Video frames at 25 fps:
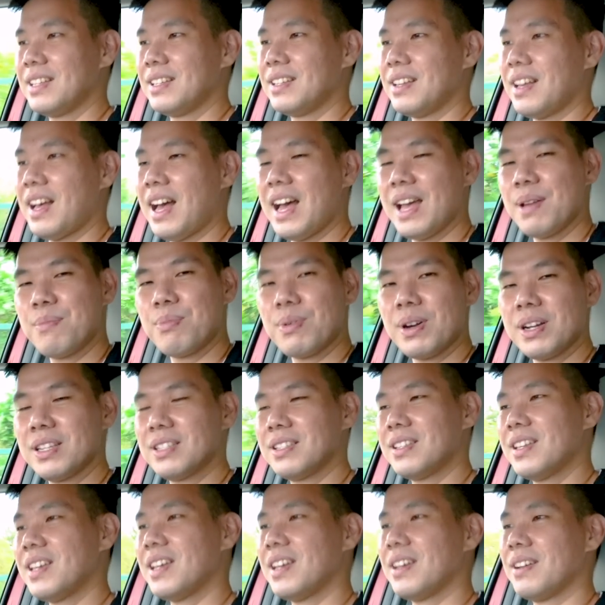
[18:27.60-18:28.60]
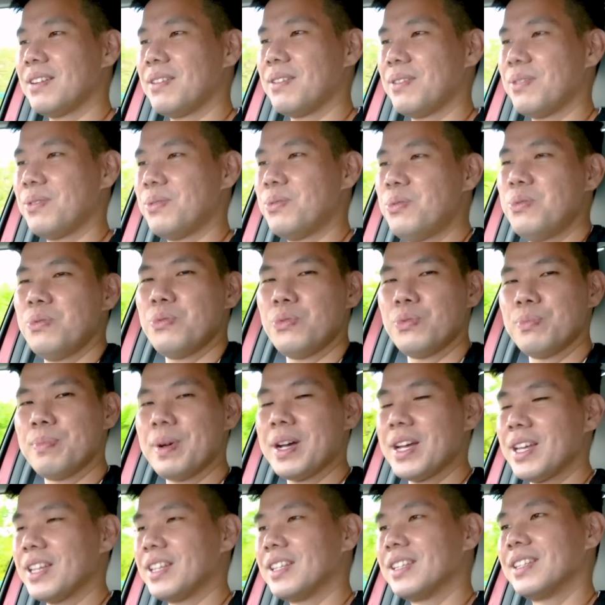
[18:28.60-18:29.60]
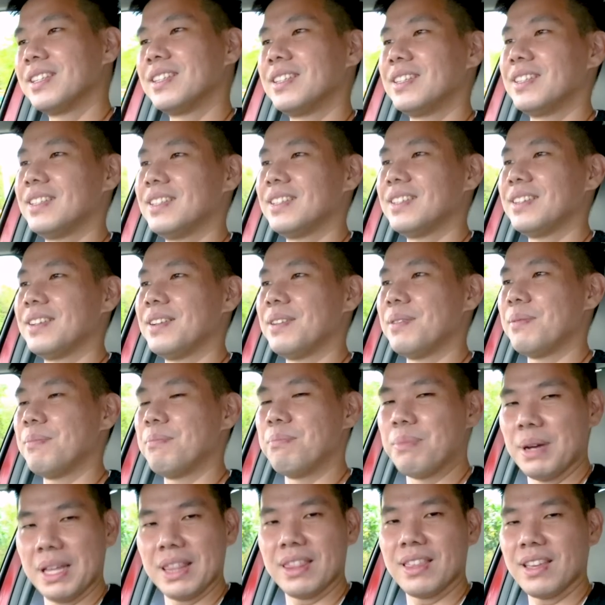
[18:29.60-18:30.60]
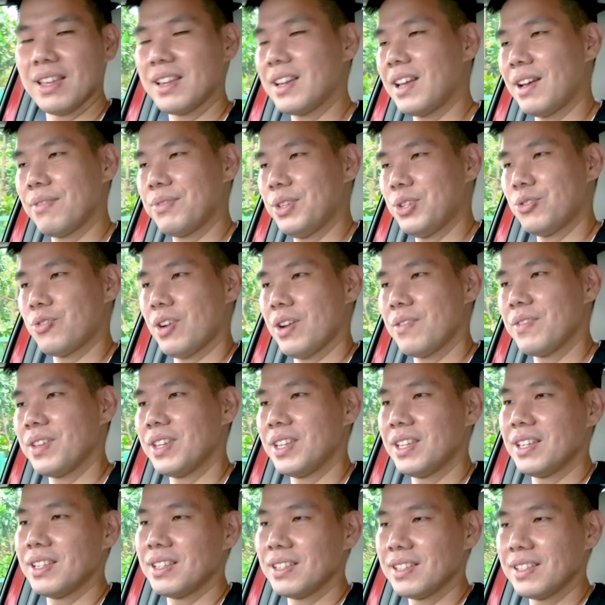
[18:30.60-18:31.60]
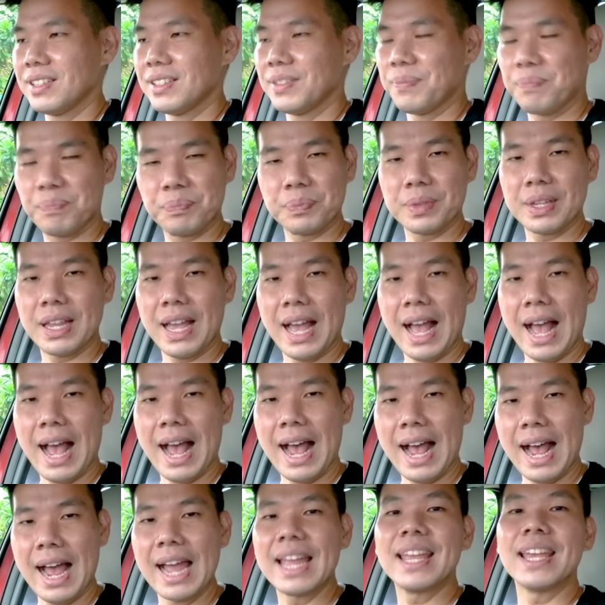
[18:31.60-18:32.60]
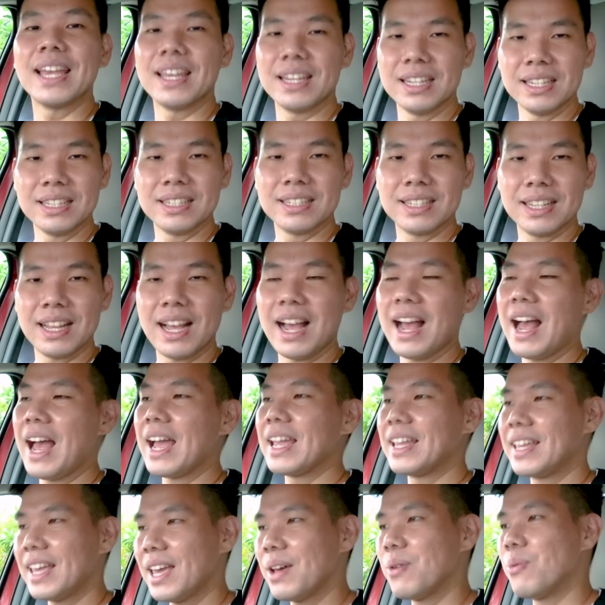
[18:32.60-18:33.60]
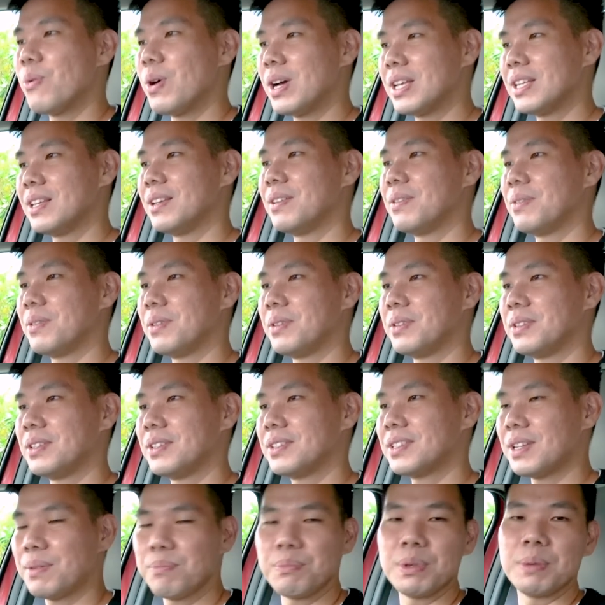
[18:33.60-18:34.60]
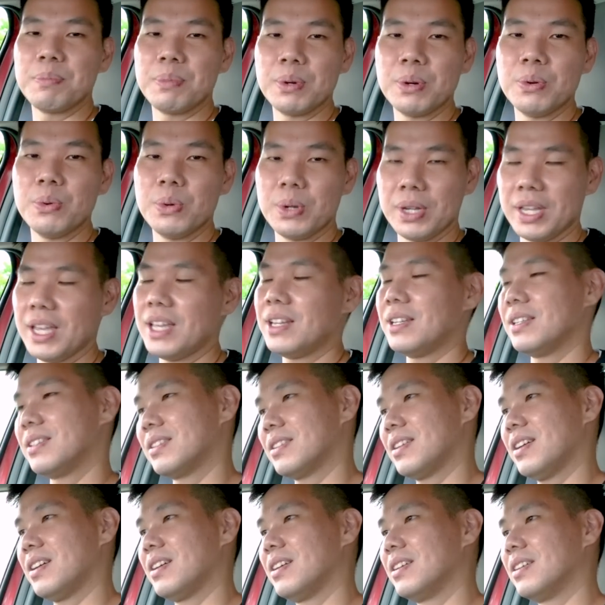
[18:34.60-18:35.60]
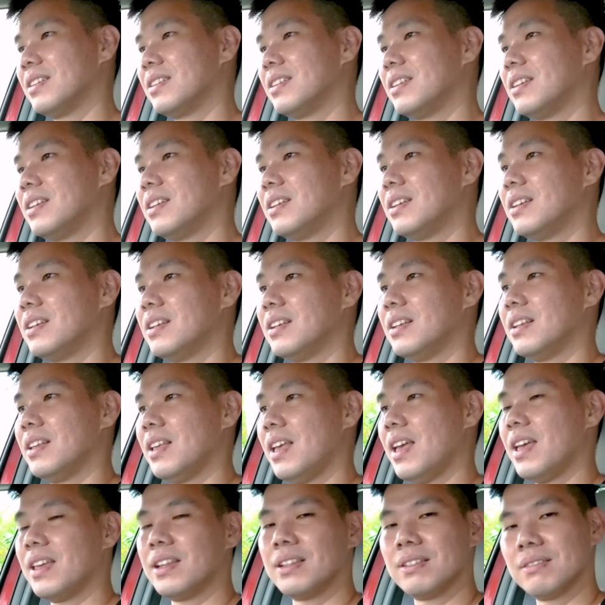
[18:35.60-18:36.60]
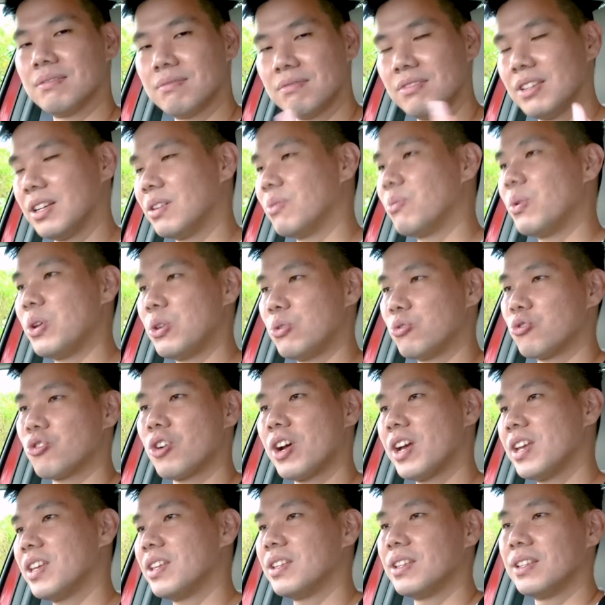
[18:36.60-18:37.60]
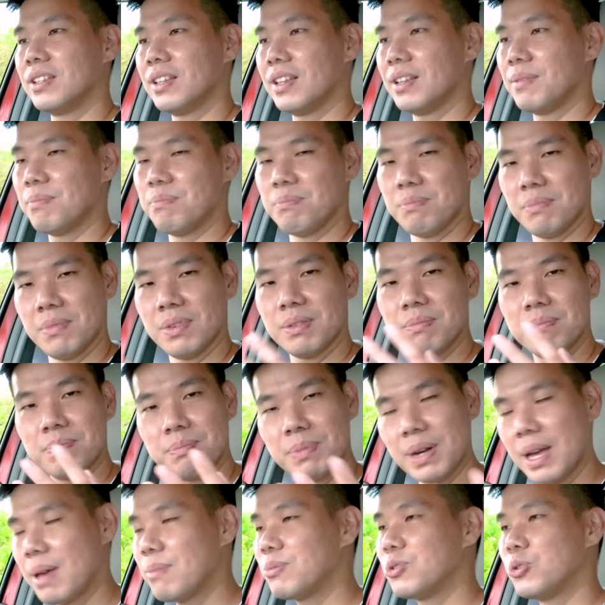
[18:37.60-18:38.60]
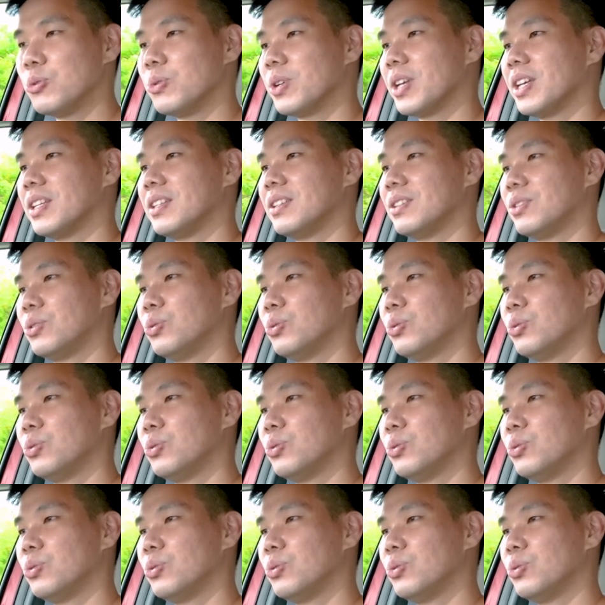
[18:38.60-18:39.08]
high price tag, who would buy? But then after driving it, I get it. I get why some people will get this car. And yeah, when you try it, perhaps you'll get it